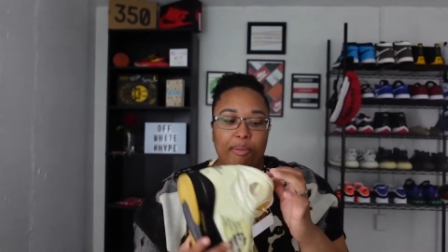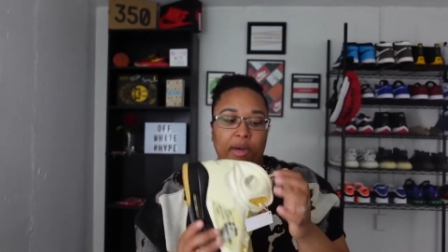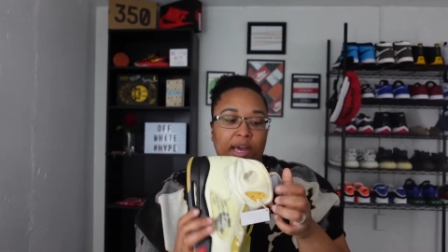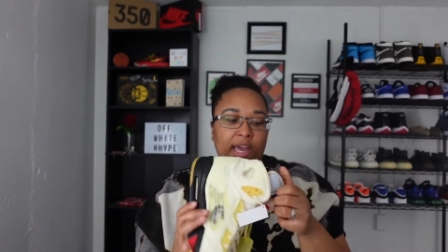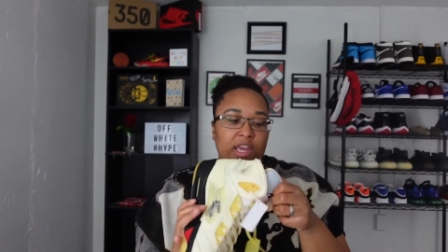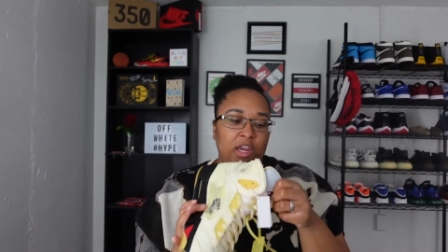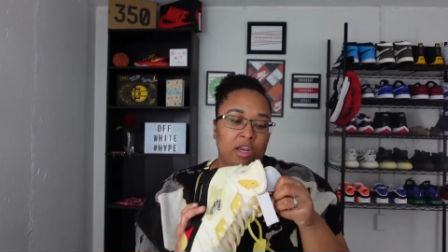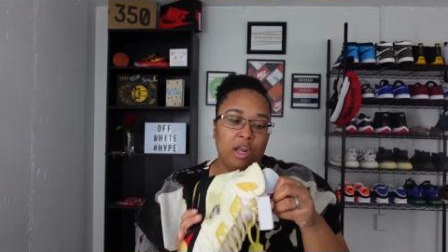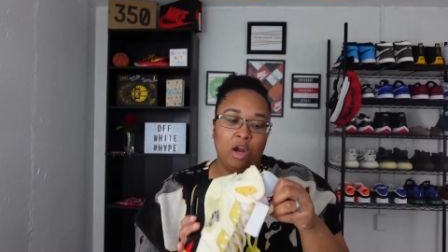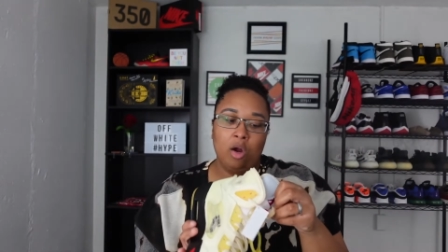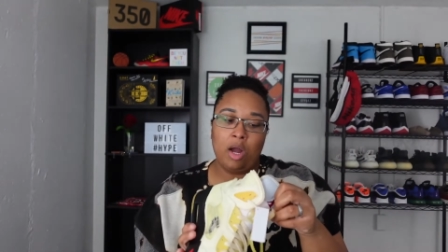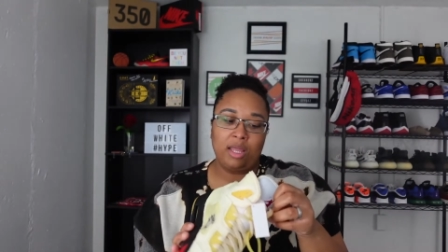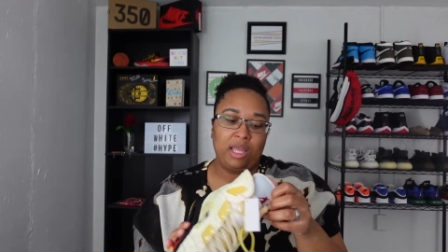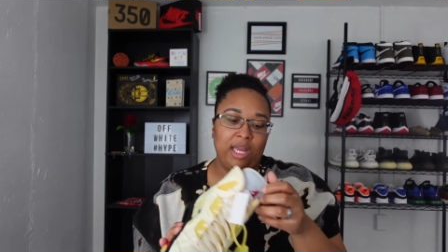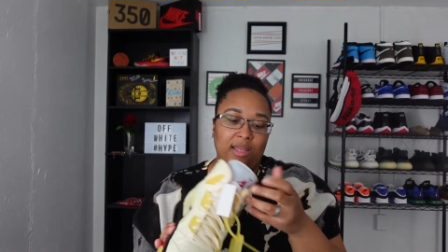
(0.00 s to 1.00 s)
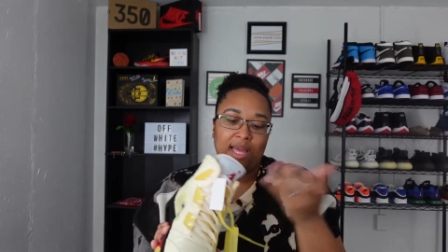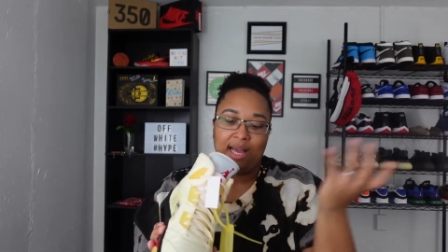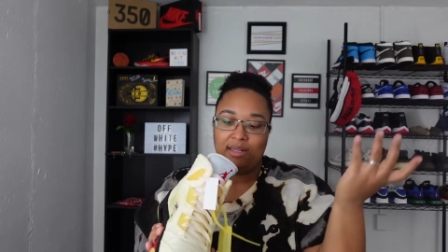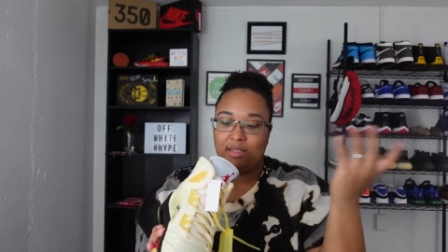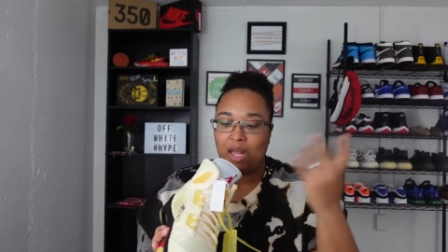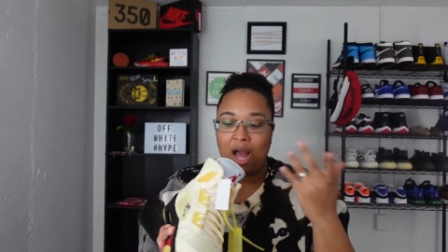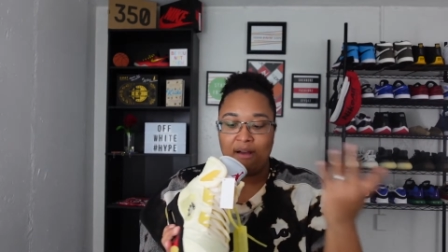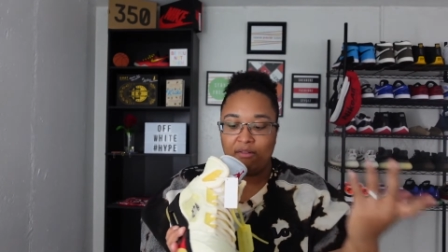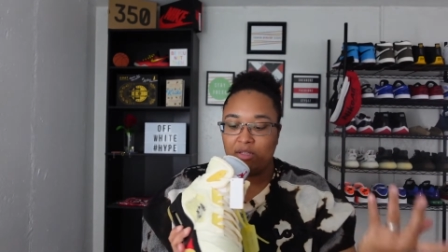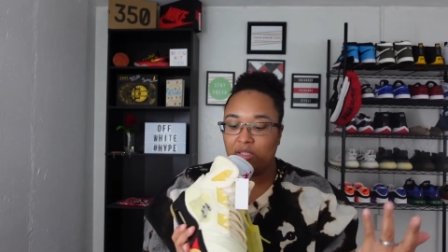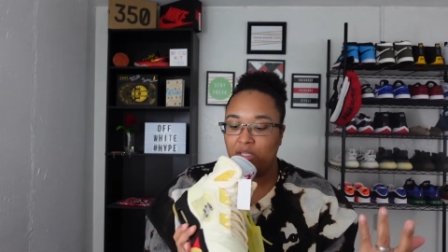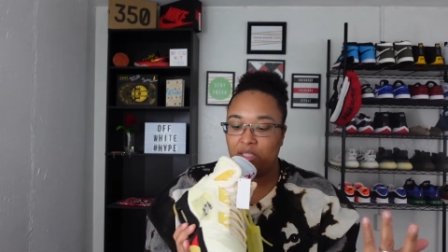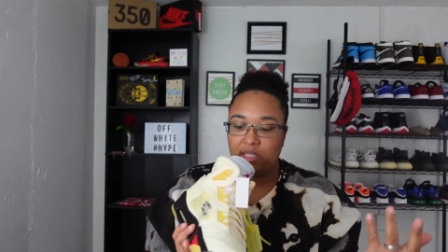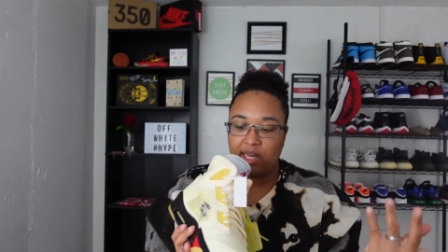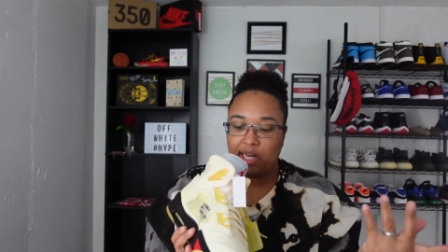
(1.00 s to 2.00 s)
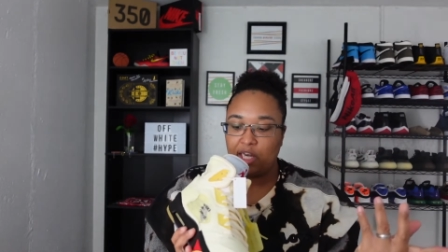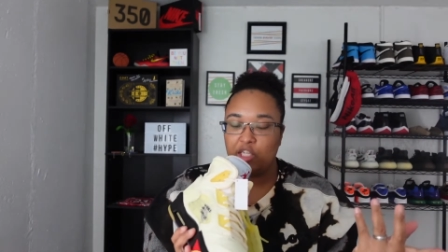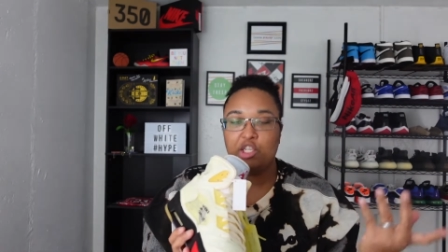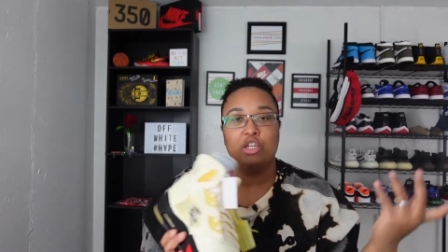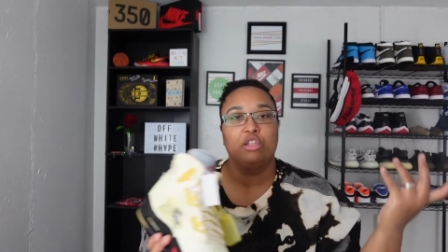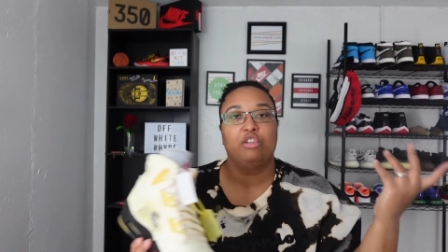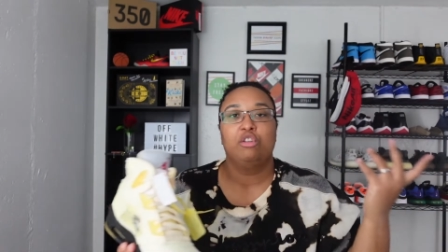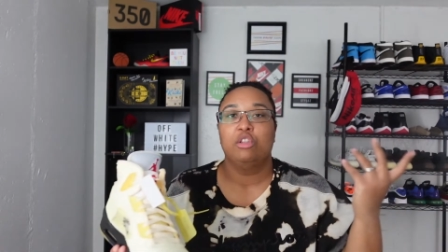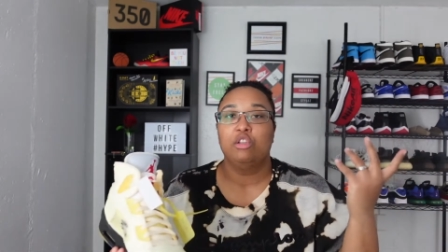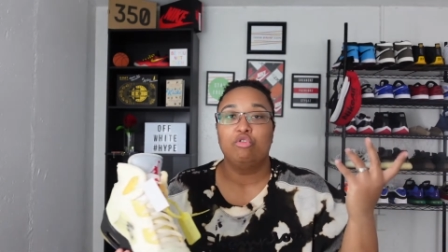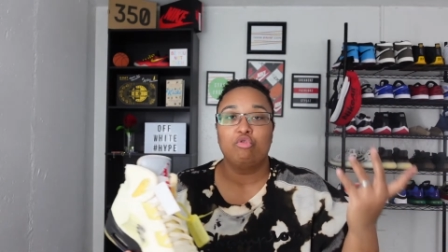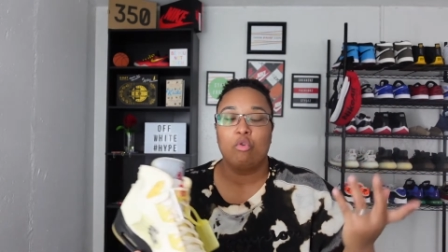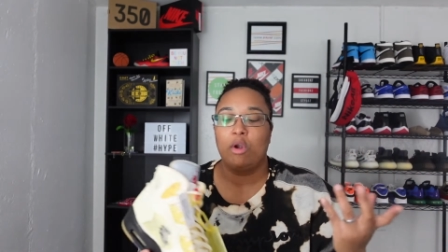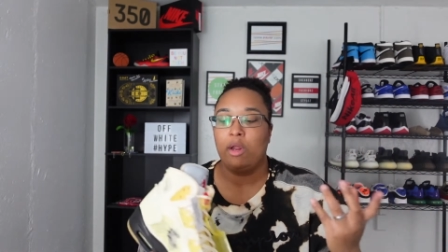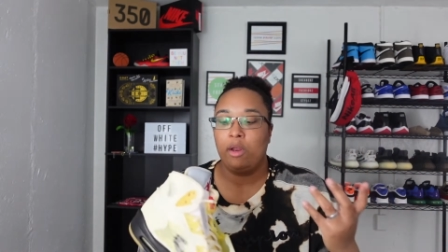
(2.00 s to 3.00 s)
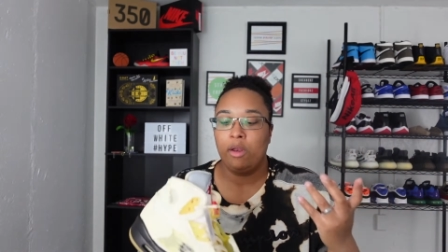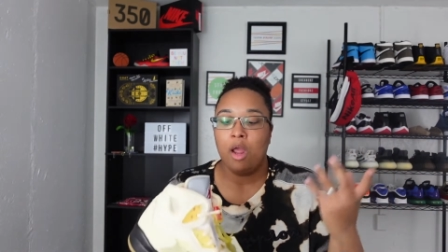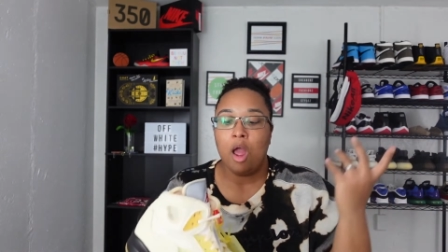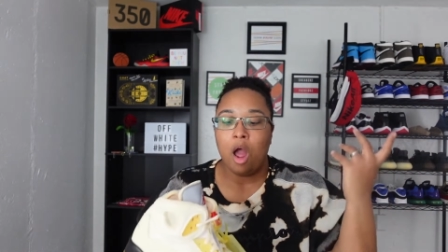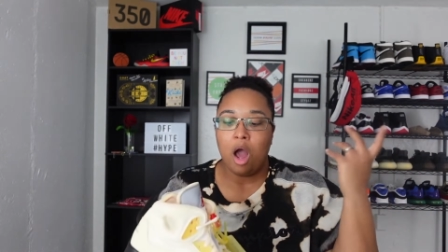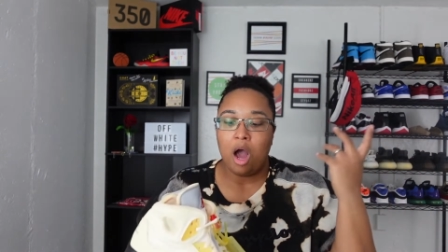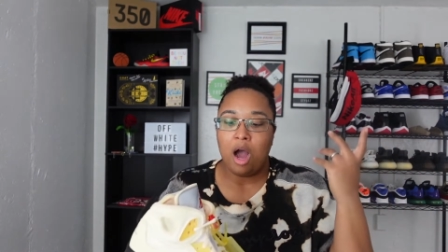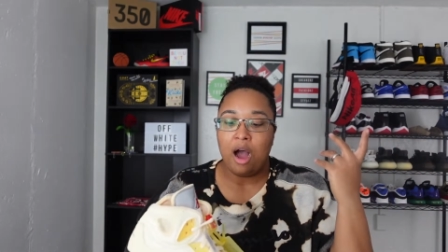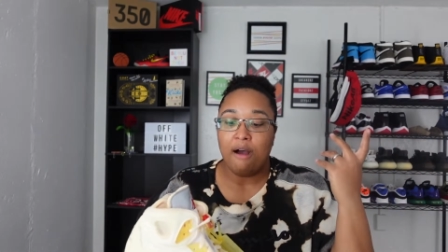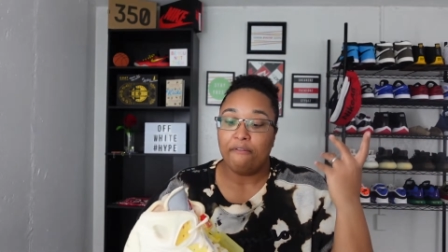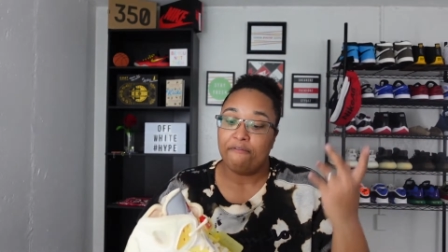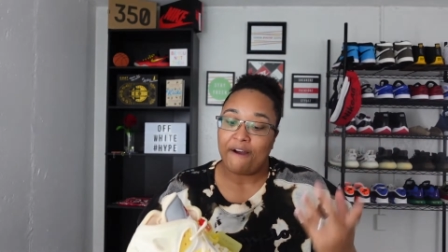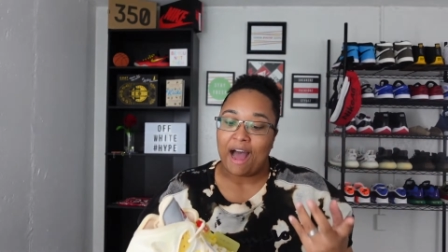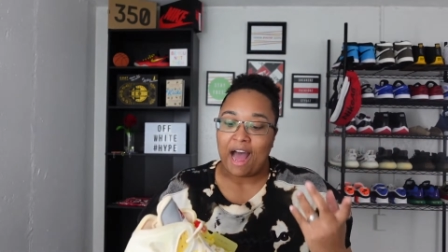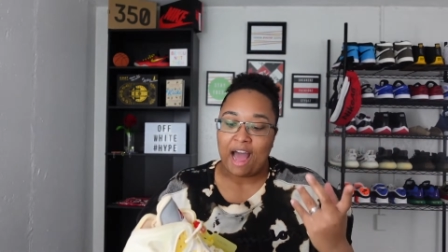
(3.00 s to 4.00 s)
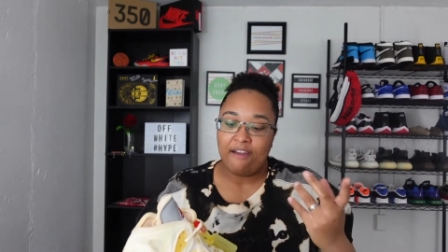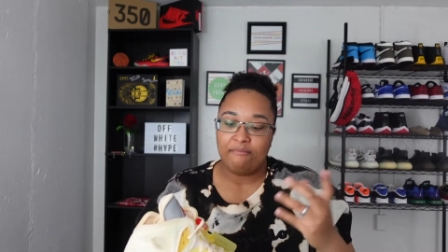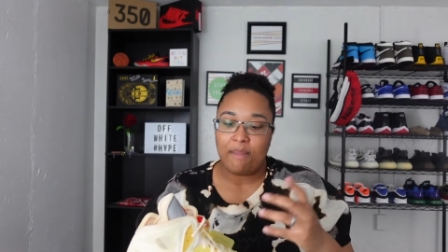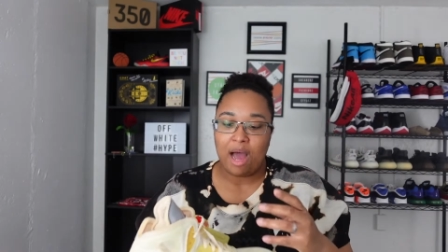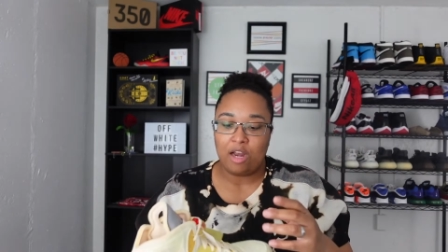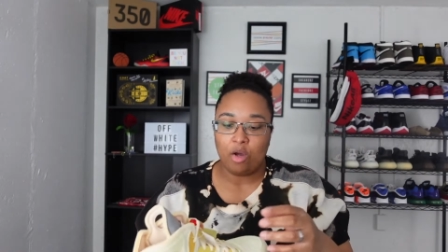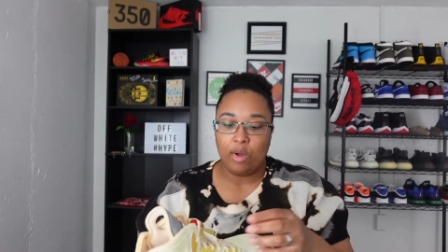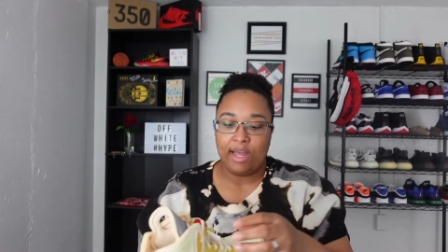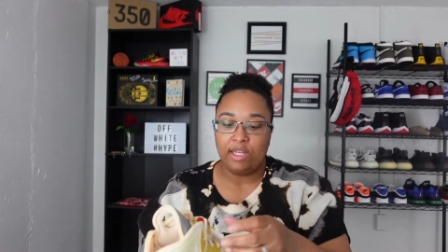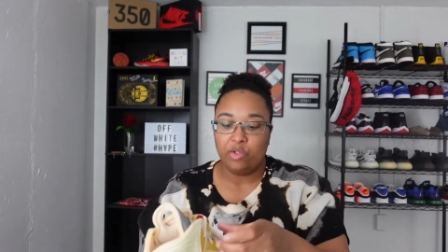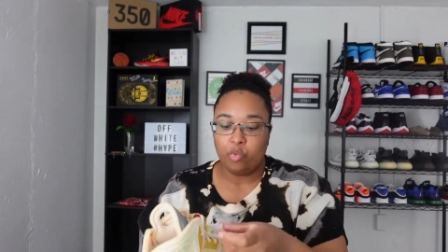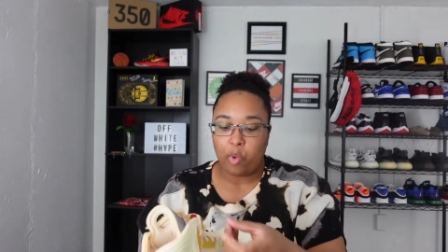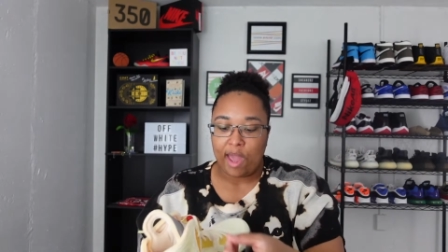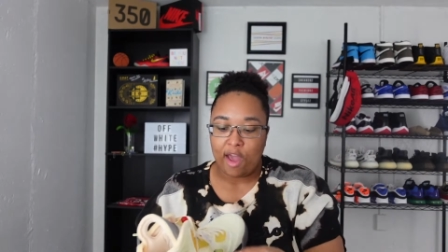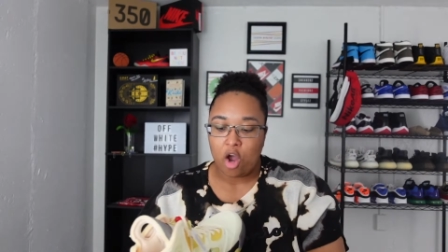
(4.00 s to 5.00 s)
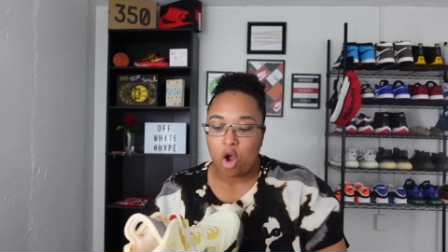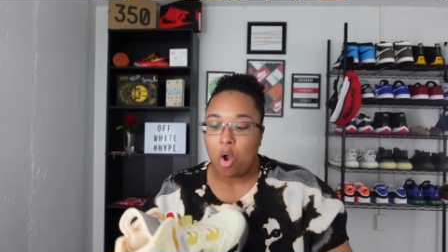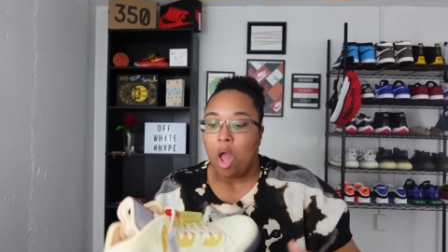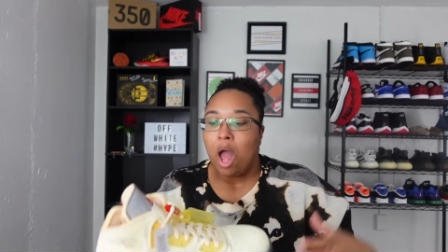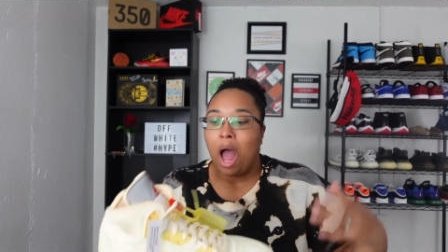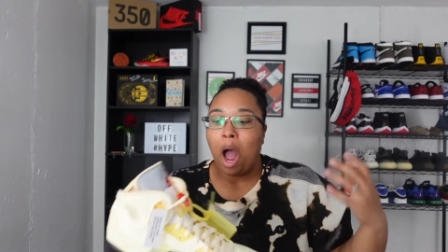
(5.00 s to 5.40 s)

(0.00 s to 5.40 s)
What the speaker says: But you know, I think that's obviously signature to the Jordan 5 model as well.